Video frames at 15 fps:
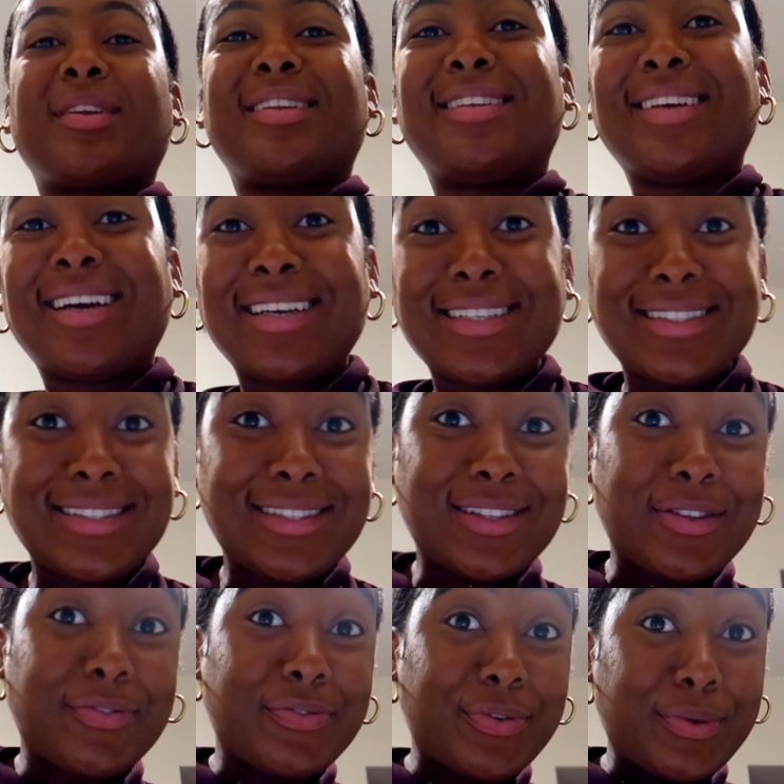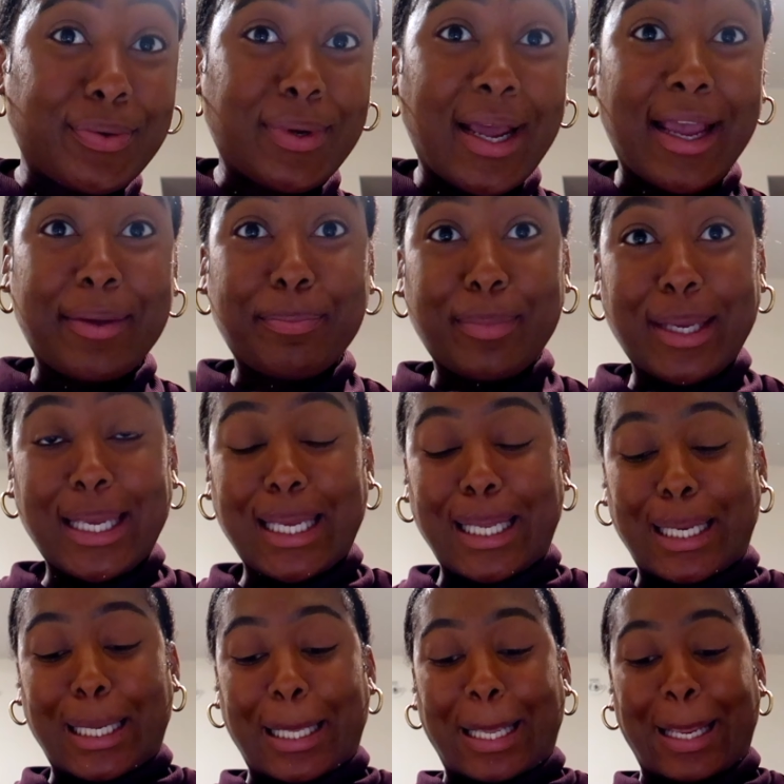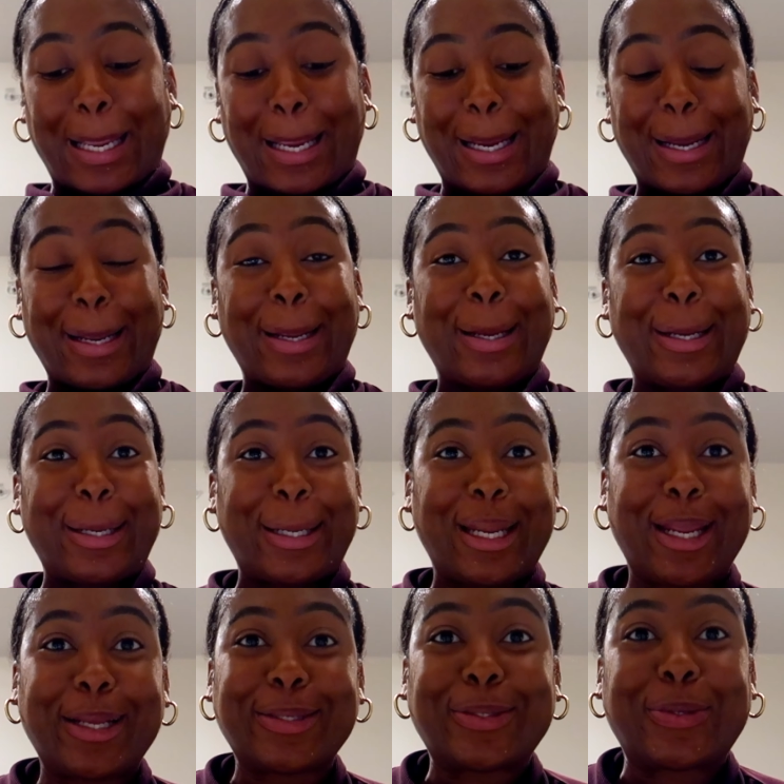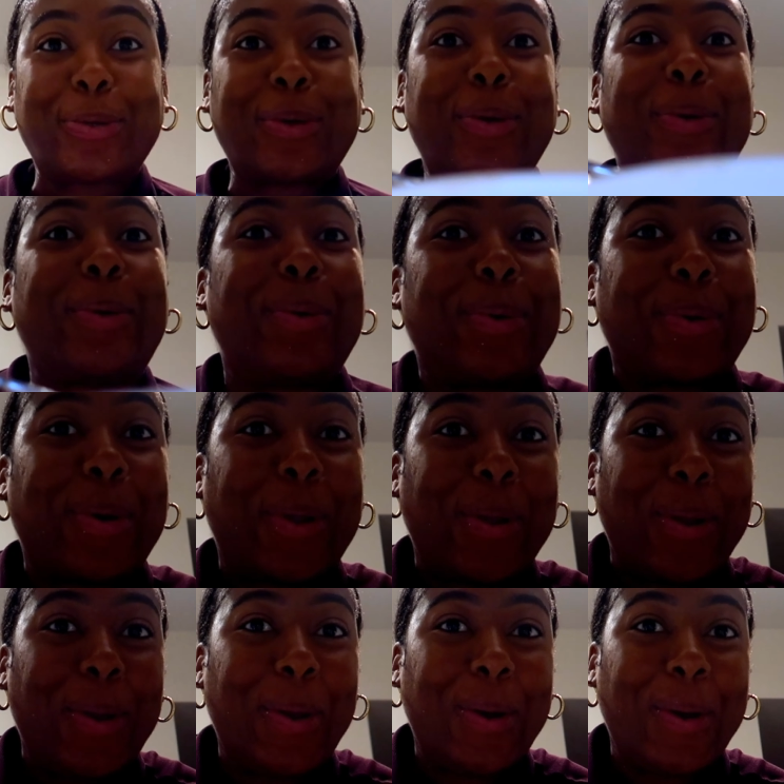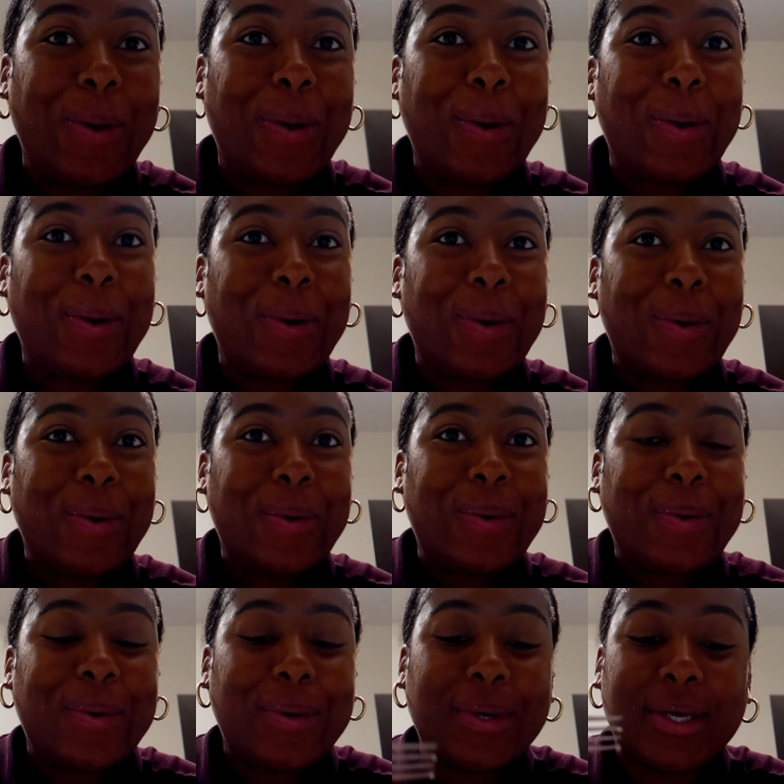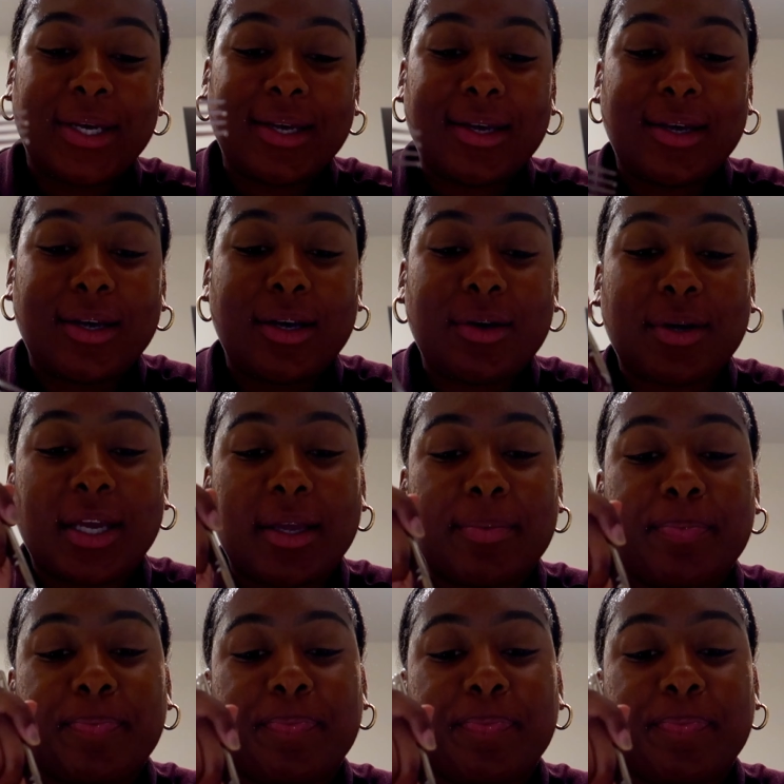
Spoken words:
Does the food I made taste good? Oh, okay.